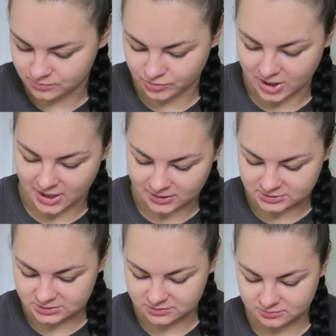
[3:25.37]

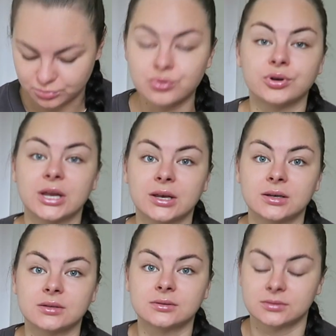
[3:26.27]
brands put
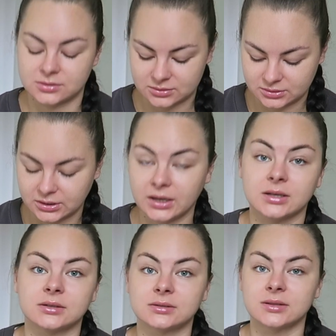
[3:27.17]
in
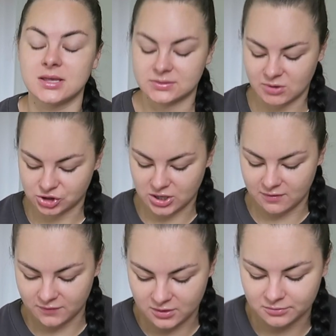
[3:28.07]
this much
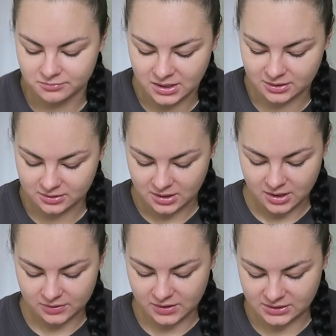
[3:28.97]
effort and make
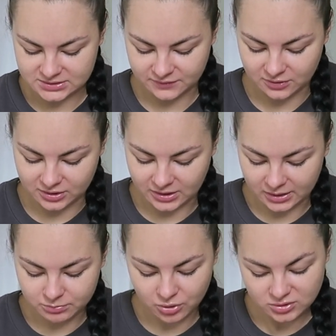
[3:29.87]
things very
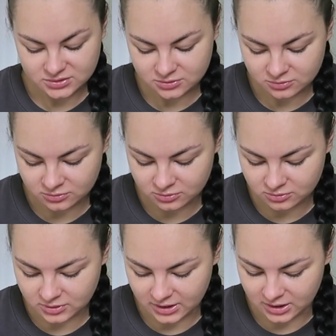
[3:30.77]

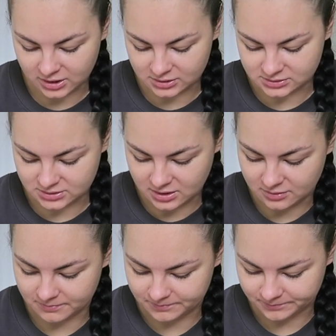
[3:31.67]
personal. And
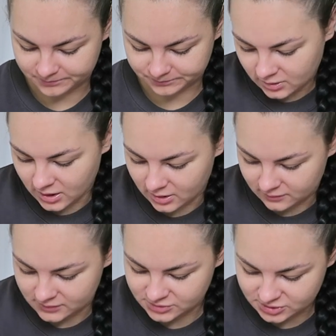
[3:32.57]

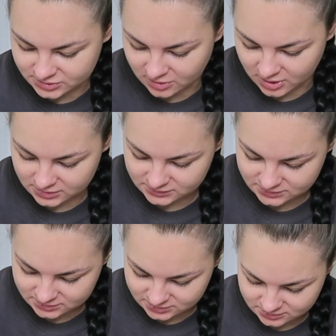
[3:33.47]
yeah, it's just
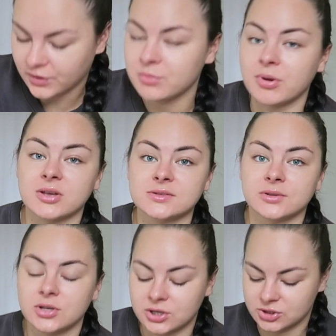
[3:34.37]
nice. Very personal,
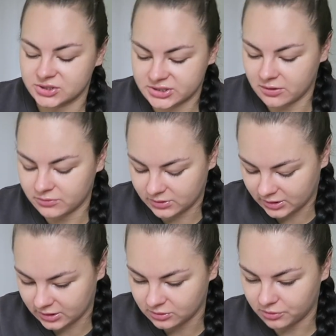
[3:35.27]
and you can just tell that a
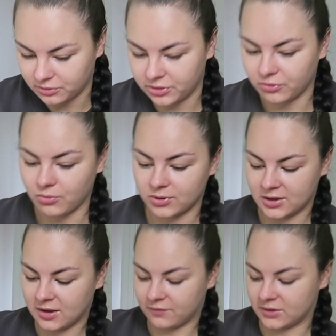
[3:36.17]
lot of thought and
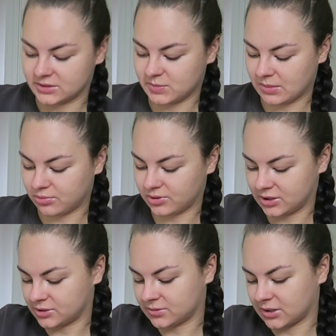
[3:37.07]
effort has been put
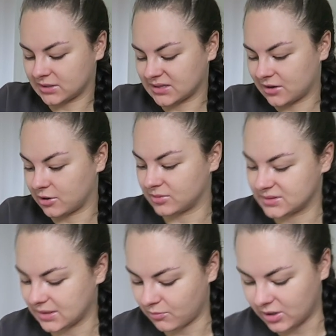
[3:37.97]
in. Because I know
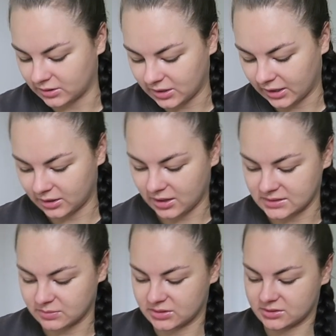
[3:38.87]
someone
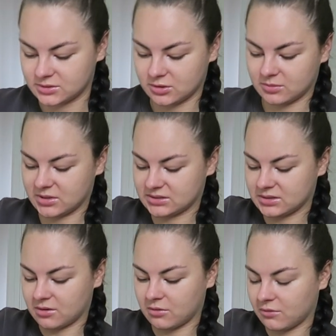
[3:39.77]
as a business owner
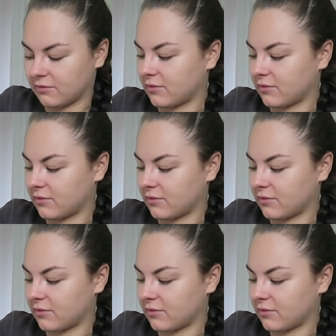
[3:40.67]
myself,